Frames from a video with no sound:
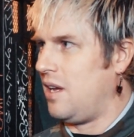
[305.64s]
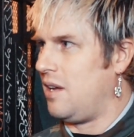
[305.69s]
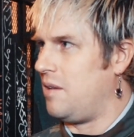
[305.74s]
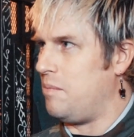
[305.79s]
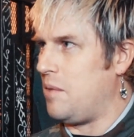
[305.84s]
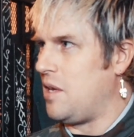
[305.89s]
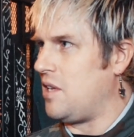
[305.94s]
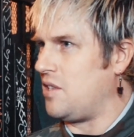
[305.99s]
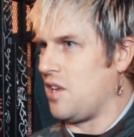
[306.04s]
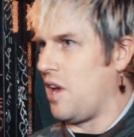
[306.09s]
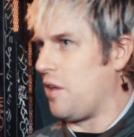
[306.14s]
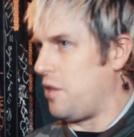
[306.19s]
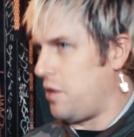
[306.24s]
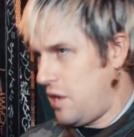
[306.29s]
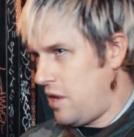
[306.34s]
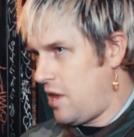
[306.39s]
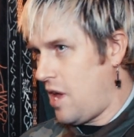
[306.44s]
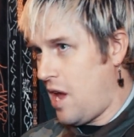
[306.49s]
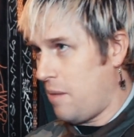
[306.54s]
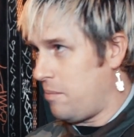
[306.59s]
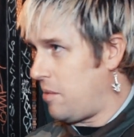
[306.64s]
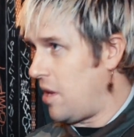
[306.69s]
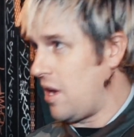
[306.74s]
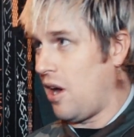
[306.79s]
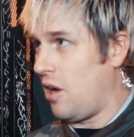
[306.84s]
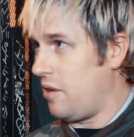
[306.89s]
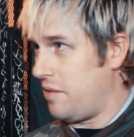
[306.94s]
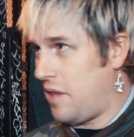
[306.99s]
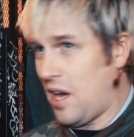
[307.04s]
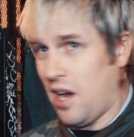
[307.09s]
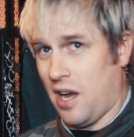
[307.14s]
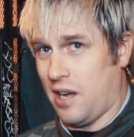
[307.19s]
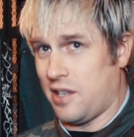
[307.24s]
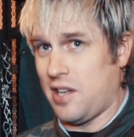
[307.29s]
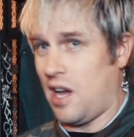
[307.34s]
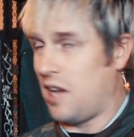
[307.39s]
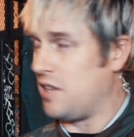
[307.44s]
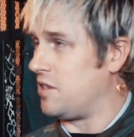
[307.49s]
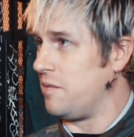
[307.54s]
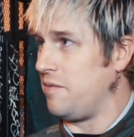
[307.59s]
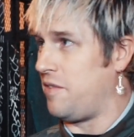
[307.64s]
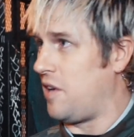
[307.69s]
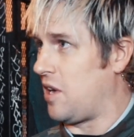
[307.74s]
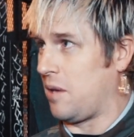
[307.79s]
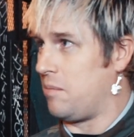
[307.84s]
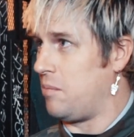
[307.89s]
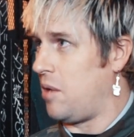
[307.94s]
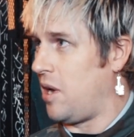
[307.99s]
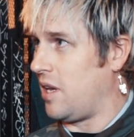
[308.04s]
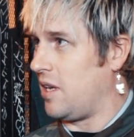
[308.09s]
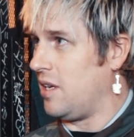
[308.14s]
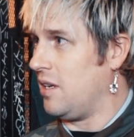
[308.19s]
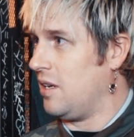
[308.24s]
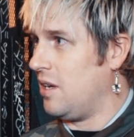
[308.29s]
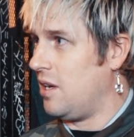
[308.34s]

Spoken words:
it means nothing to them. They got tons of fucking money.